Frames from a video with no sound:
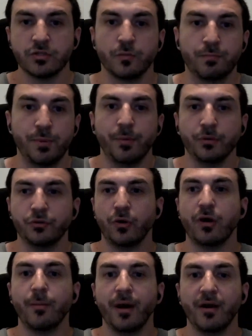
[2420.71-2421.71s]
So people
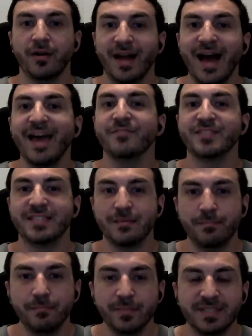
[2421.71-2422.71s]
talk about it. I have
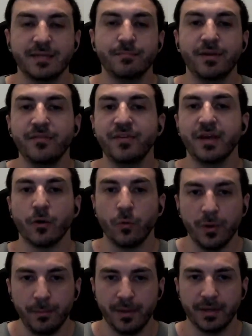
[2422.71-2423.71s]
Zenbivy
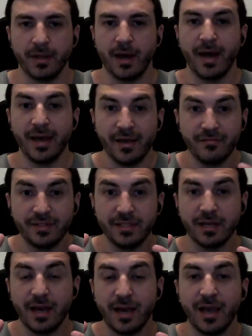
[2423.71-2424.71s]
equipment. I have
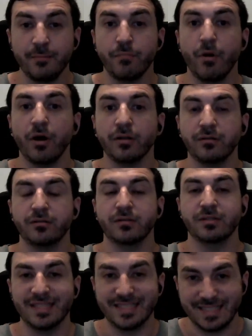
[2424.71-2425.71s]
the I, I bought
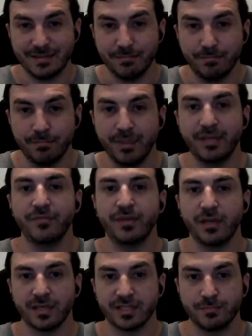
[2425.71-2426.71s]
the
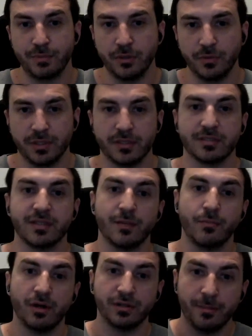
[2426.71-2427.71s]
Zenbivy experience. I
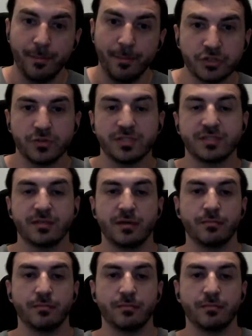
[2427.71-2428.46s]
bought the mattress.